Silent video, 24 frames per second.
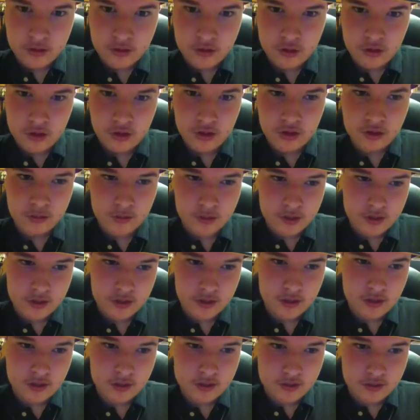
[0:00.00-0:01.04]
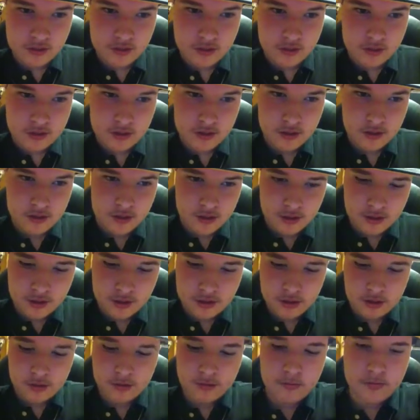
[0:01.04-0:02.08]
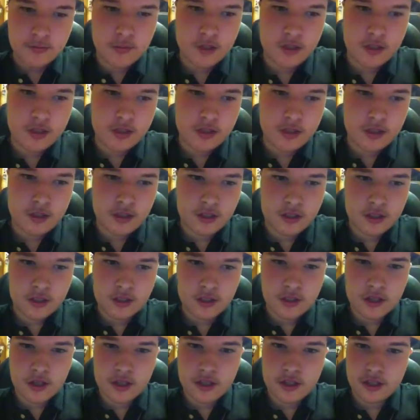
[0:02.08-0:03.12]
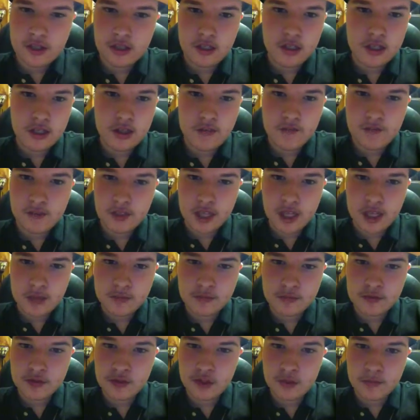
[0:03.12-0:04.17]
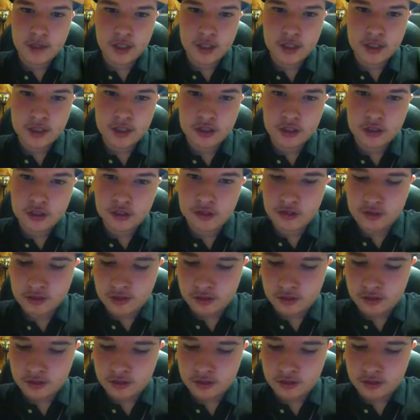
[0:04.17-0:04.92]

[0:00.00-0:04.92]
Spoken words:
nerd with this, but I just love the game so much.